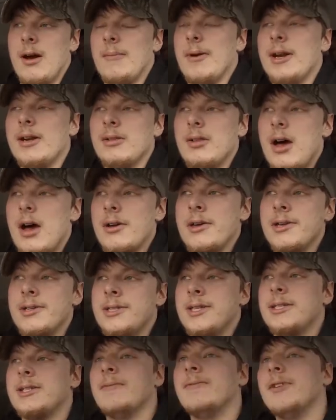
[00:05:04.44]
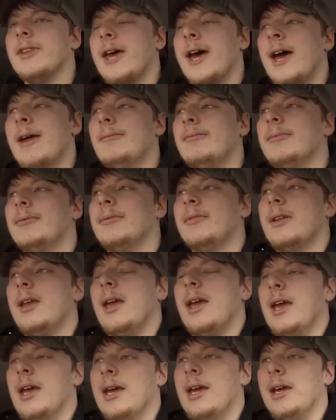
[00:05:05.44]
a, better locking system for that,
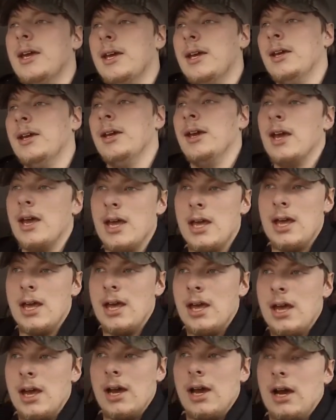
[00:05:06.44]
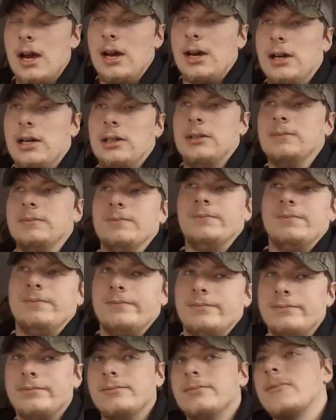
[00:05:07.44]
a
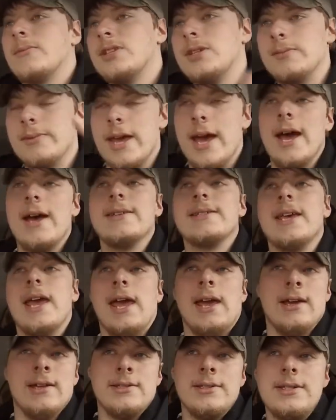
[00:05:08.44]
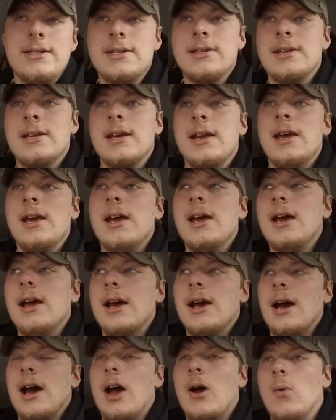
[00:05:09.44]
um, some gas cans.
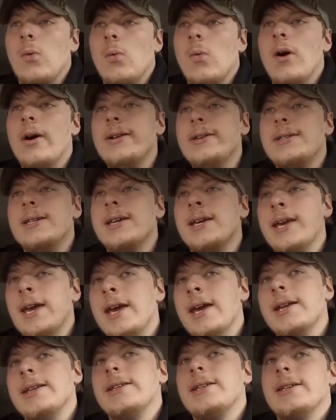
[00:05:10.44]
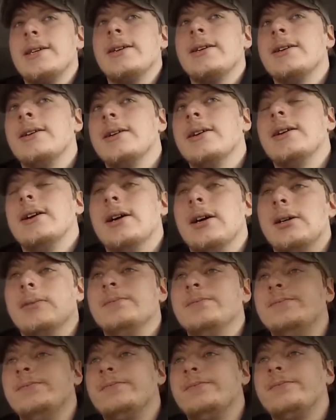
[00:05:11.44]
I want to get.
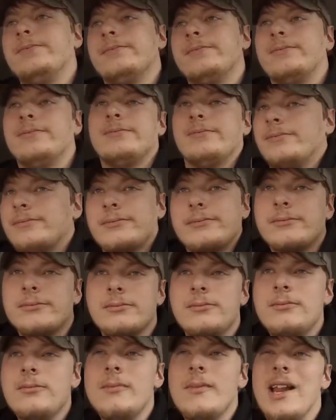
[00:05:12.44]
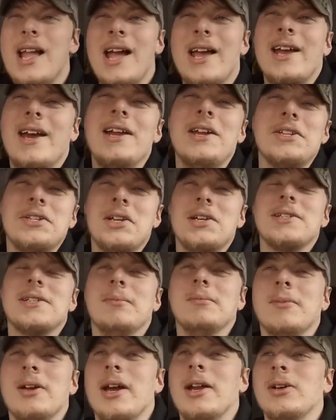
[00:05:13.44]
Um, I kind of saw
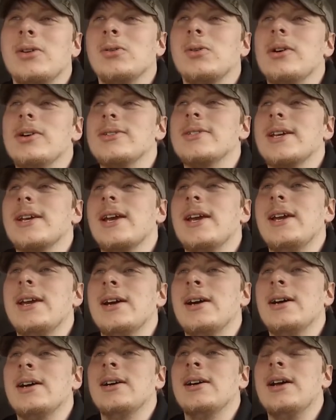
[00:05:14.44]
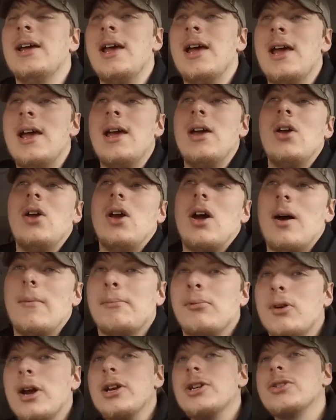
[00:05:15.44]
something kind of cool. It's like a uh, a
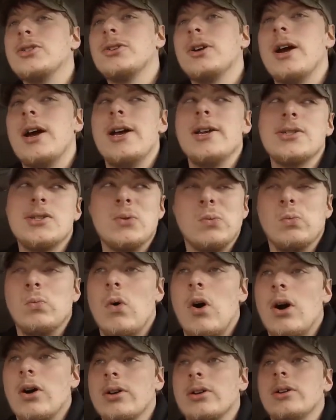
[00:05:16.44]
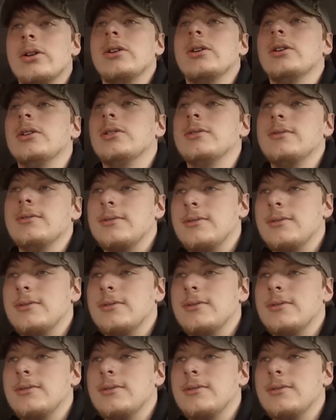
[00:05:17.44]
pressurized water